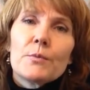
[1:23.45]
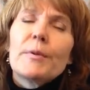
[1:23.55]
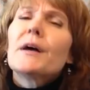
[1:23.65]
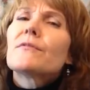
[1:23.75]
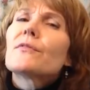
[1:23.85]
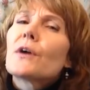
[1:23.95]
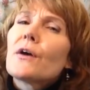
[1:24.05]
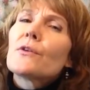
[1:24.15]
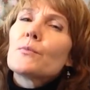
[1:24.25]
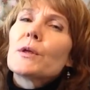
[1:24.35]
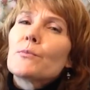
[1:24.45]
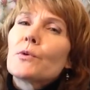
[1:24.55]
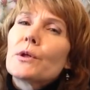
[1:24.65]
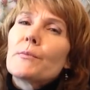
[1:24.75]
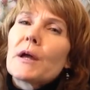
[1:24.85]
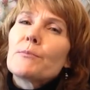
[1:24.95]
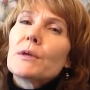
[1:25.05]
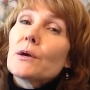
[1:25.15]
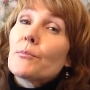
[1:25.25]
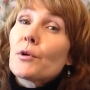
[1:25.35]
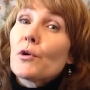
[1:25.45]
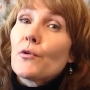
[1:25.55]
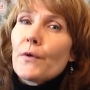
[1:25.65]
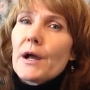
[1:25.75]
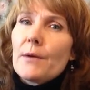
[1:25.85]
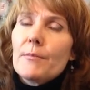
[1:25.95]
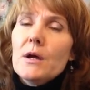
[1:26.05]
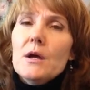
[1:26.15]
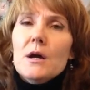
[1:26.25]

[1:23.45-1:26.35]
but for other people, it might be a program,